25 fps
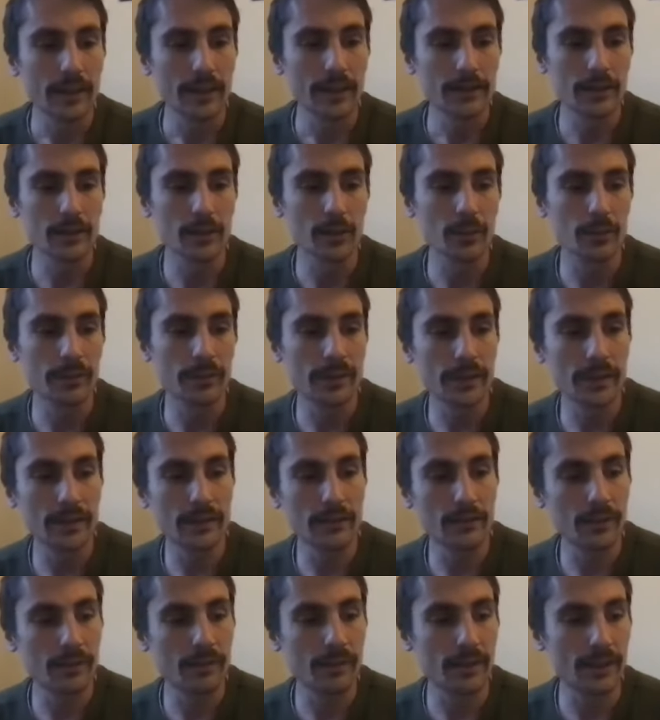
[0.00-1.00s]
So we
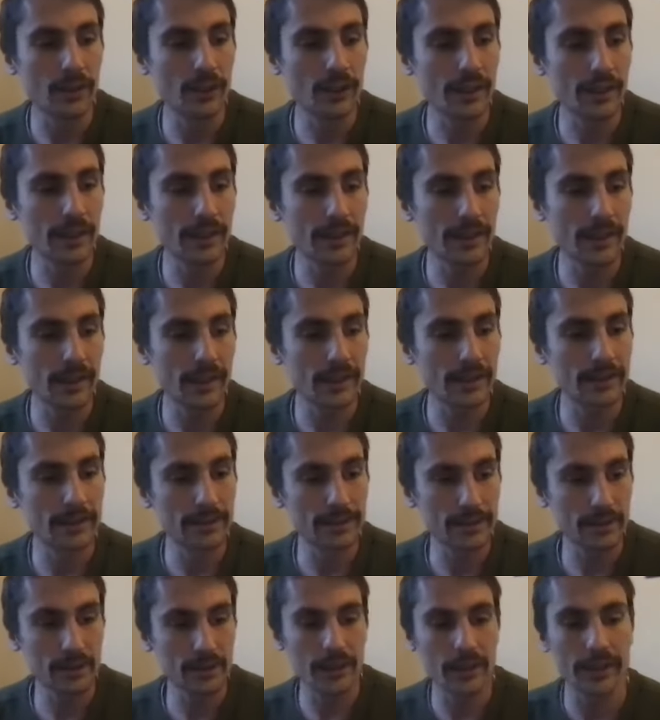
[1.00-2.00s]
with Eliška take it
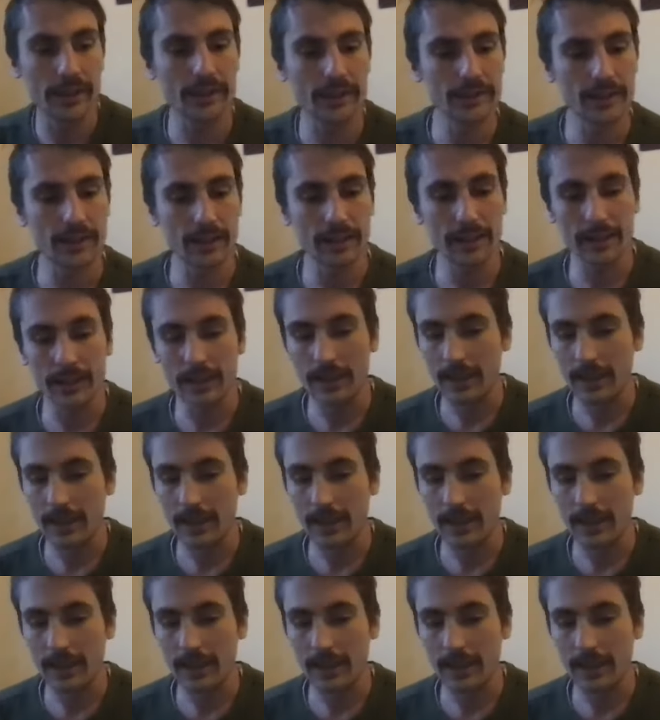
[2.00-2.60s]
seriously.